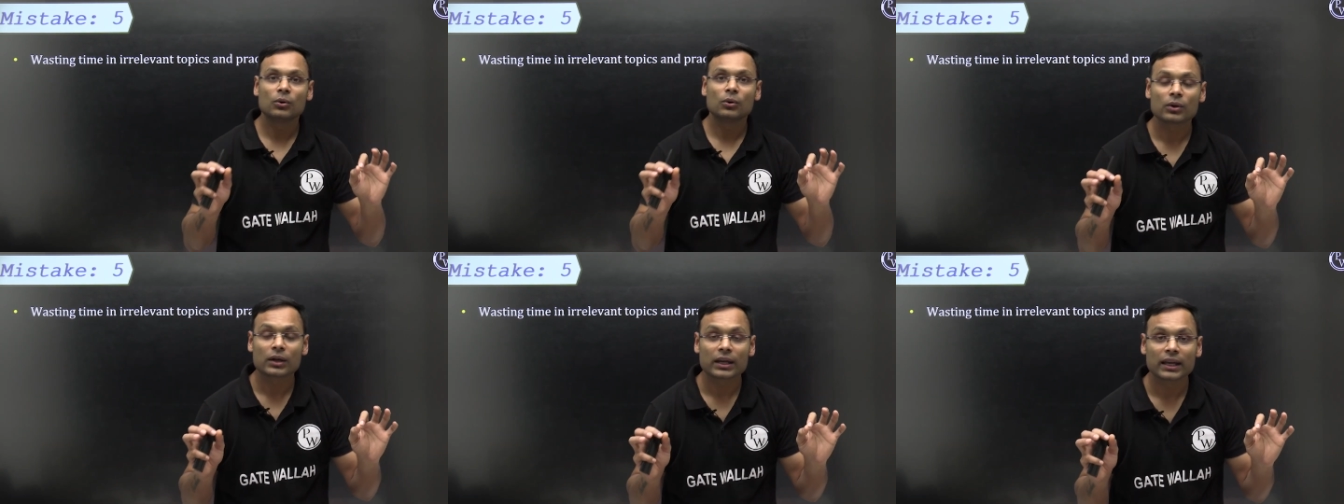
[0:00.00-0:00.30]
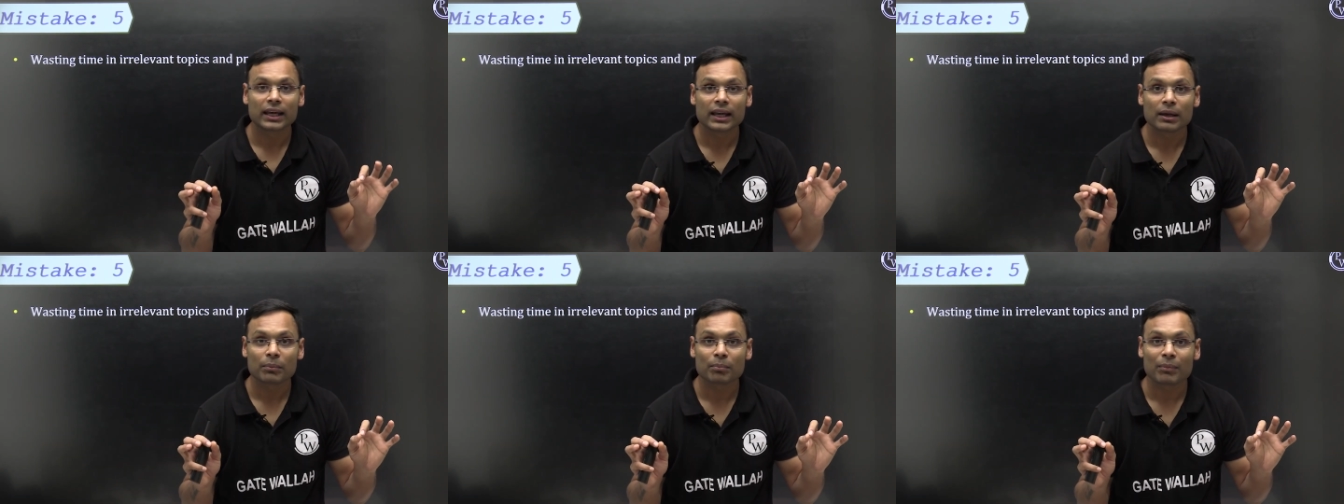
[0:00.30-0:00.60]

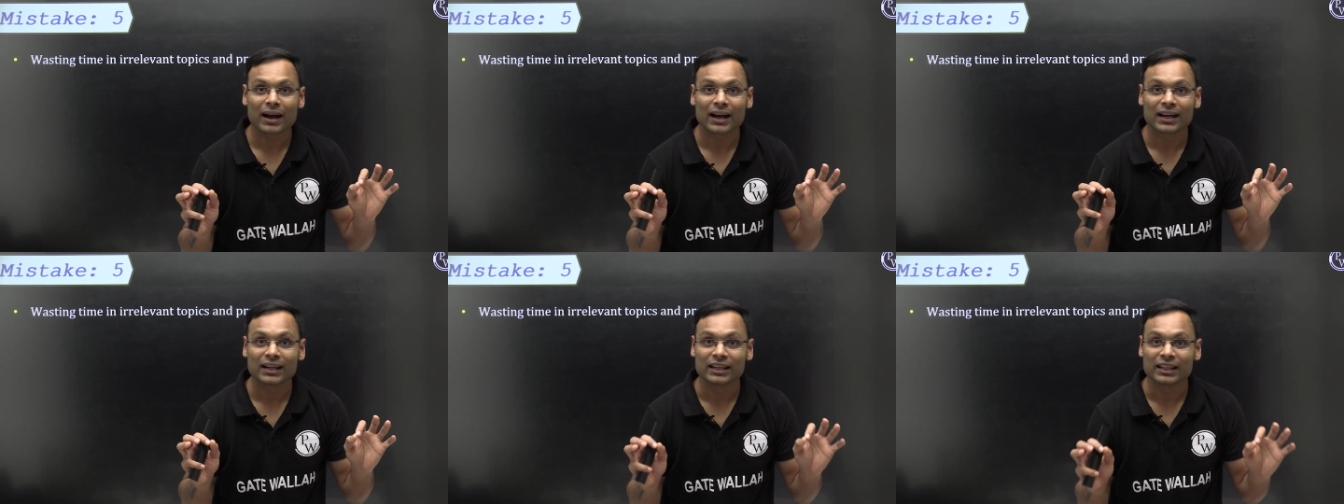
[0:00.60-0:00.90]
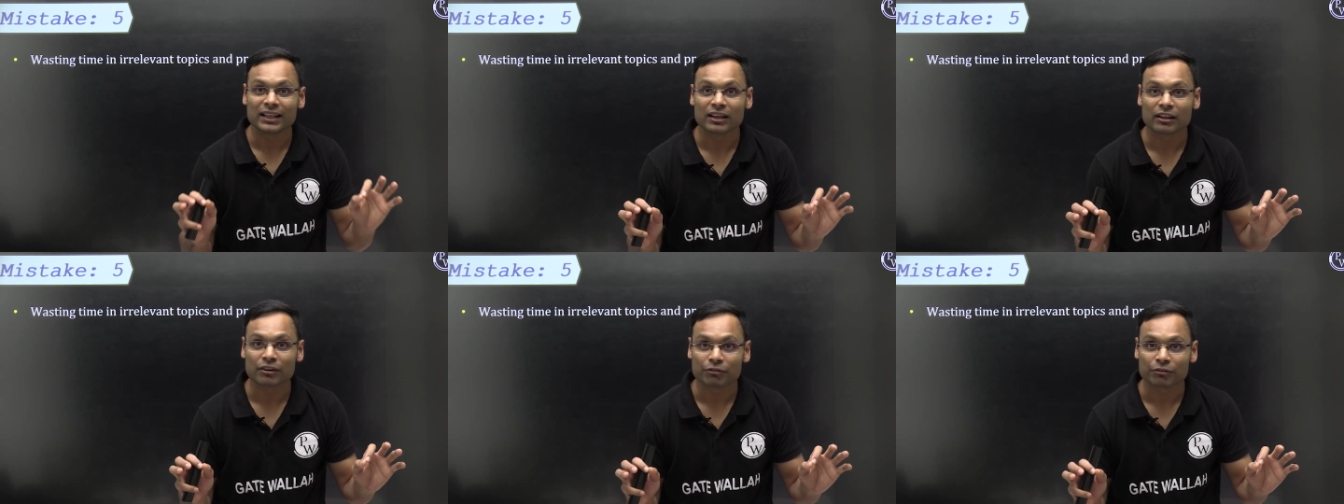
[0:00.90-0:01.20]
okay my
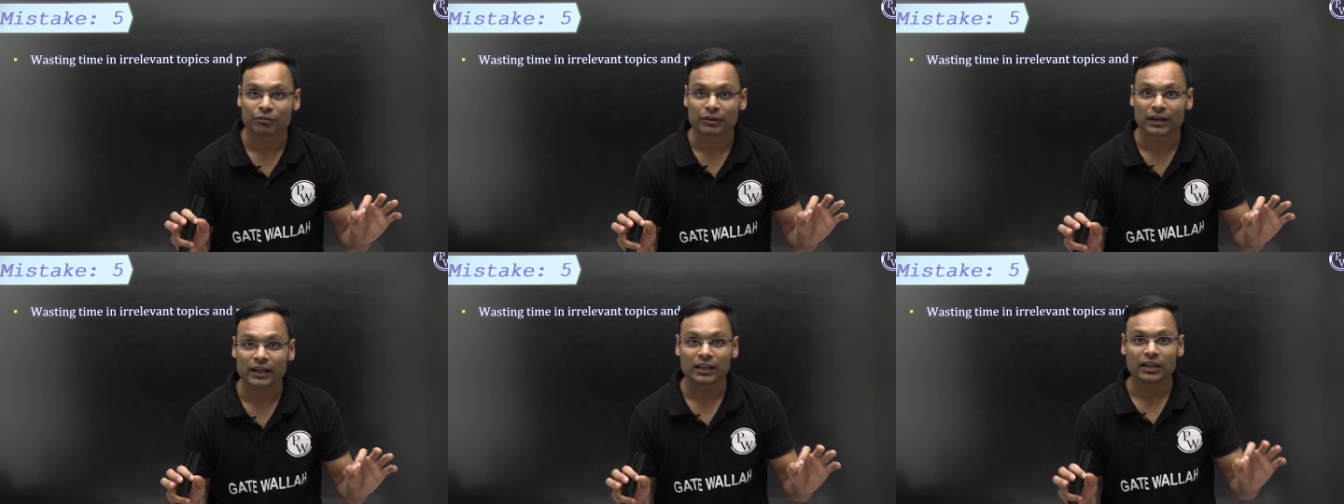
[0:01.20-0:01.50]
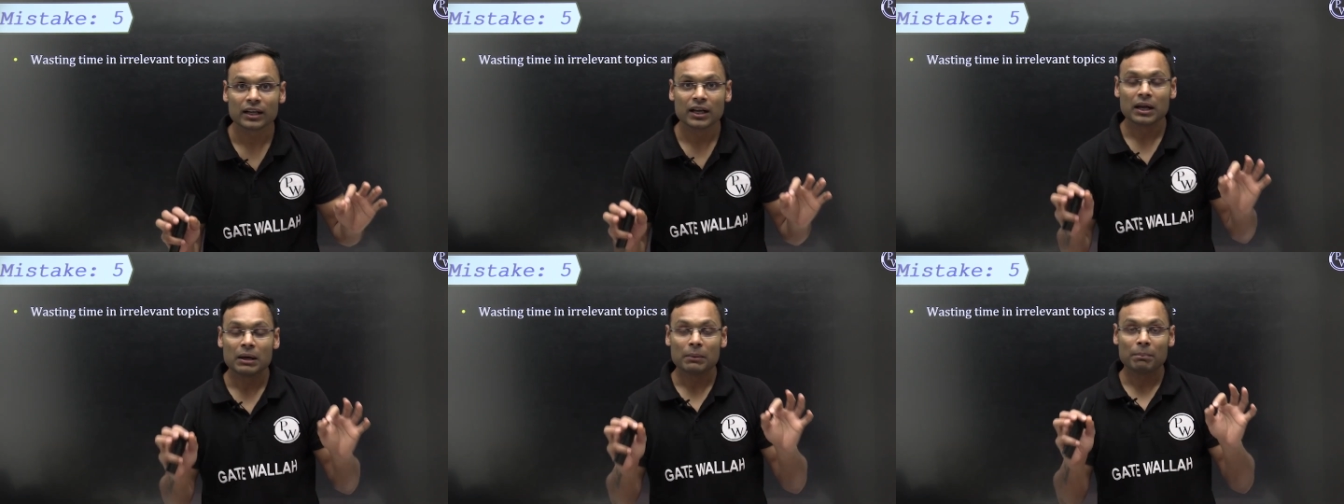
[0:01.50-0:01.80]
dear
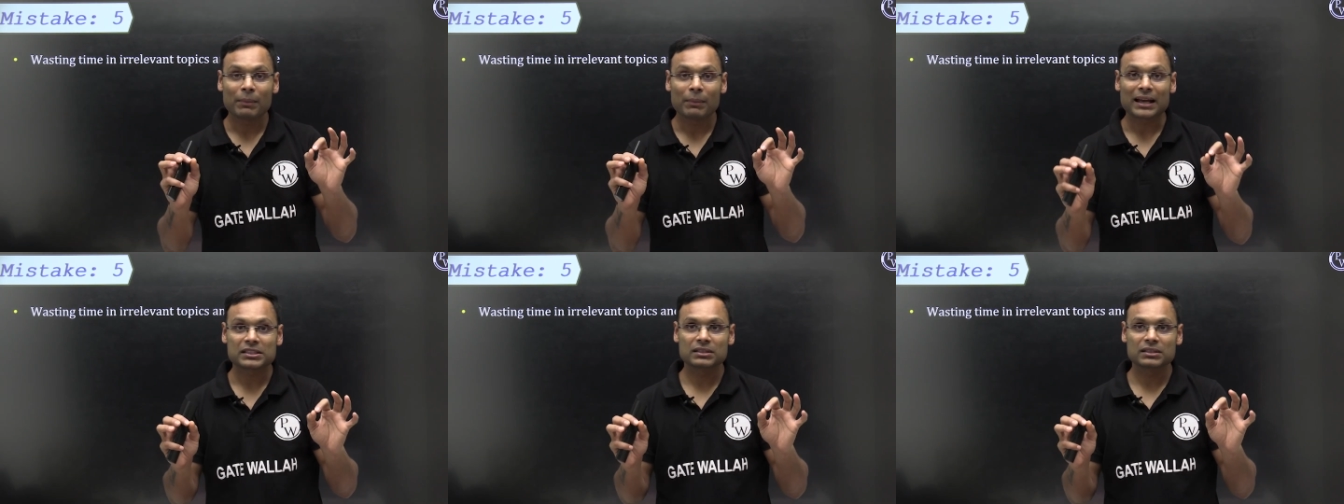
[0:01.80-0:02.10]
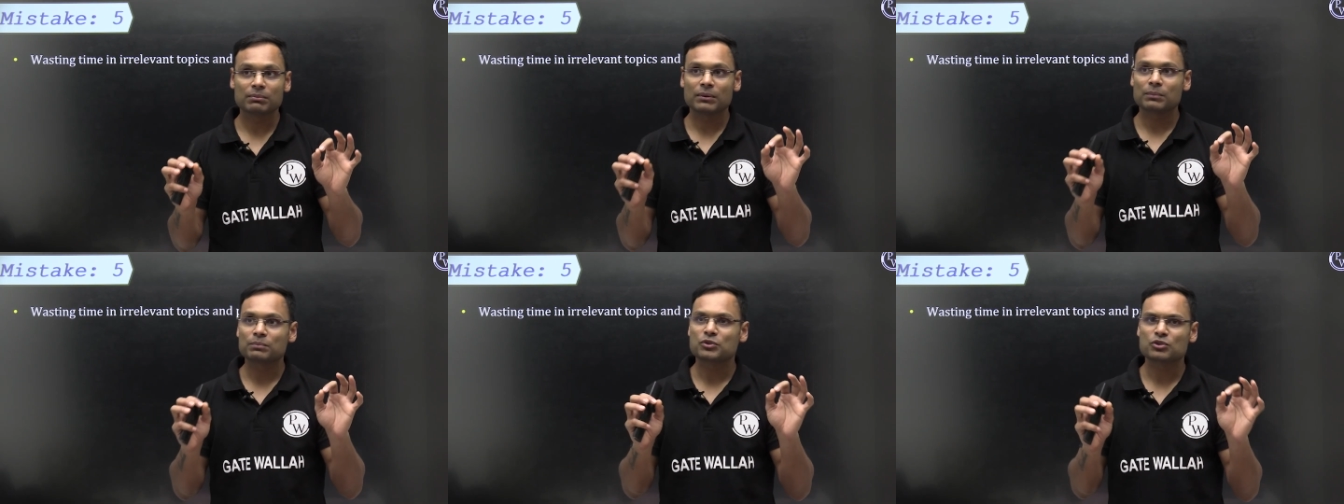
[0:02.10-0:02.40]
friend
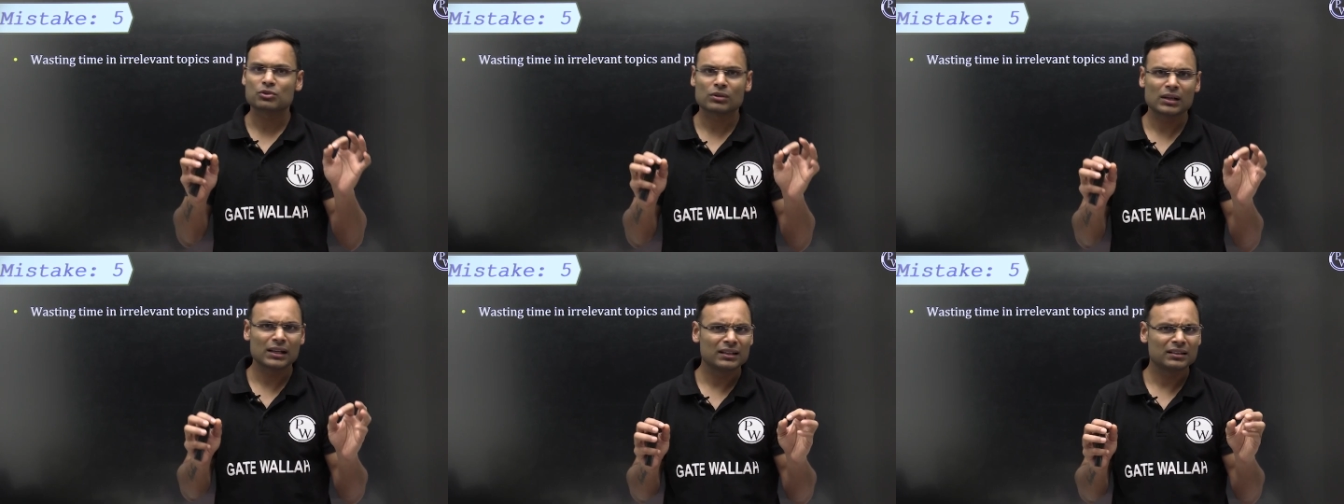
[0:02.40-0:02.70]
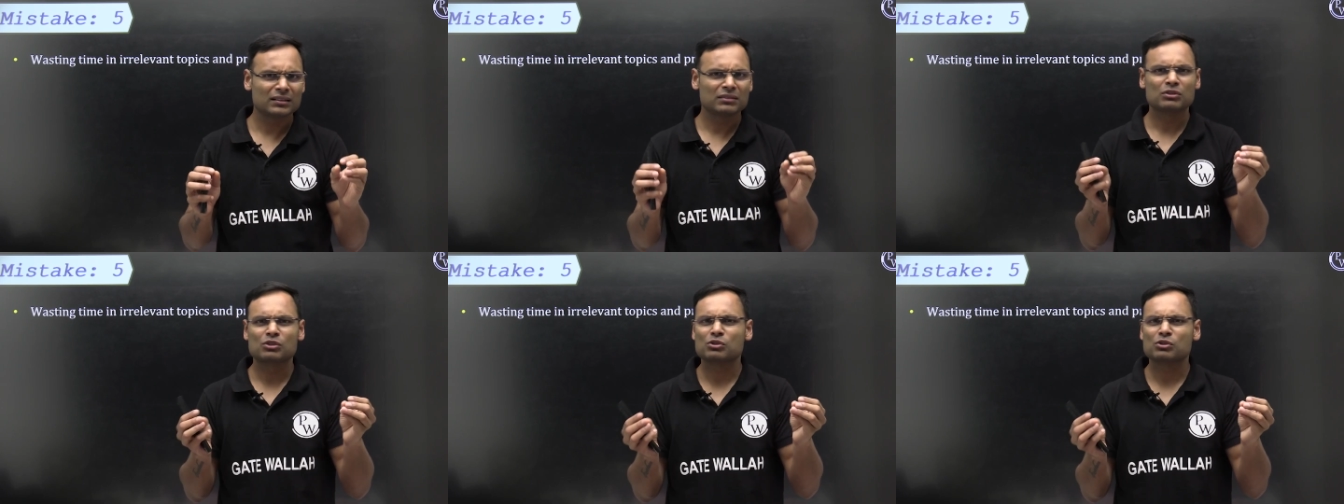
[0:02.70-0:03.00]
maximum
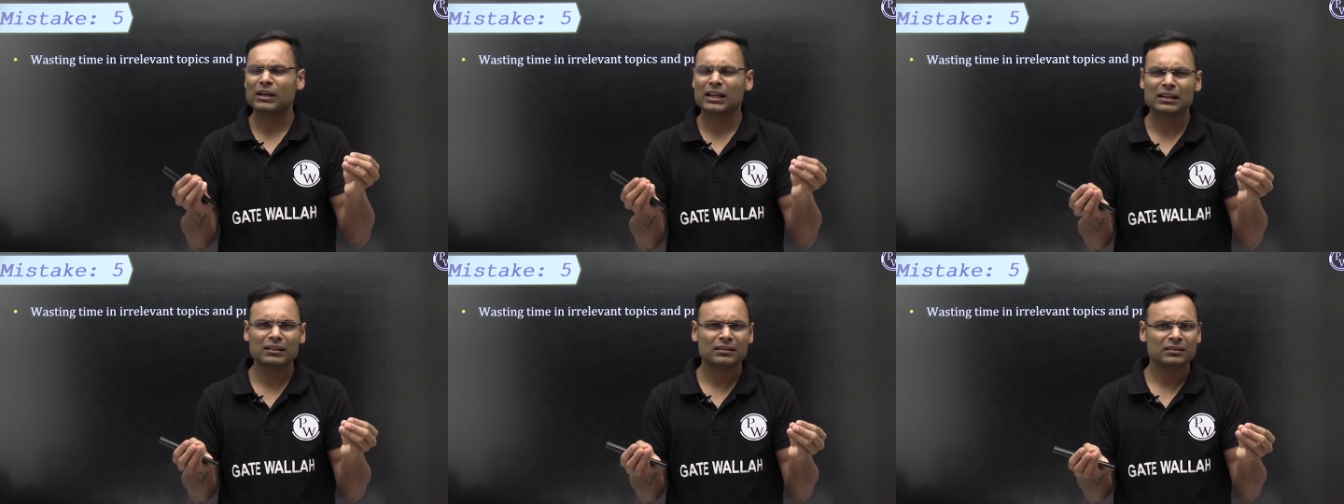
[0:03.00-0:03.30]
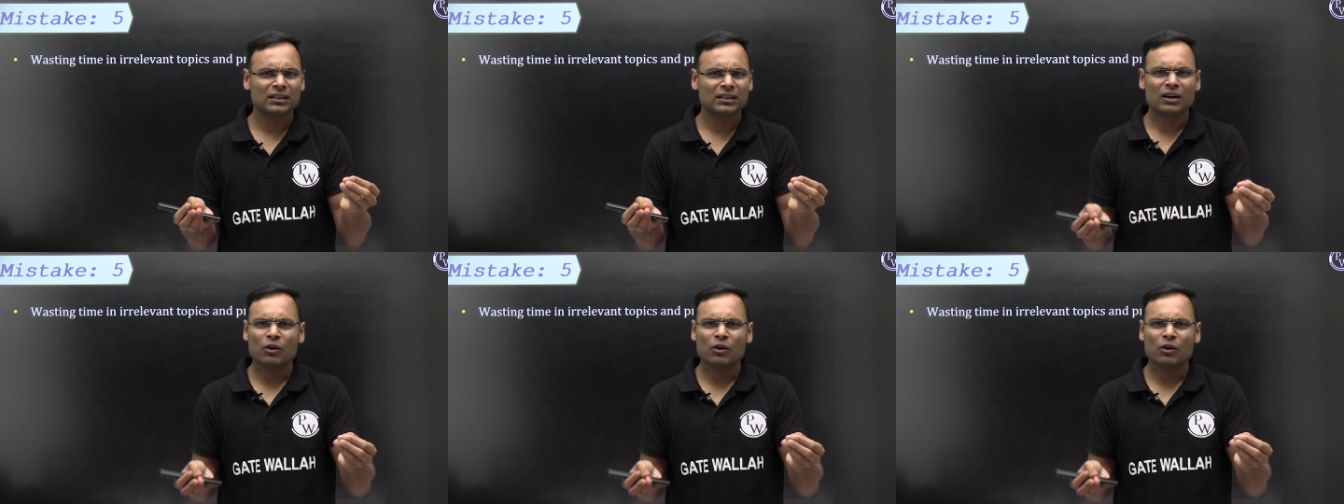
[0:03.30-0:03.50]
12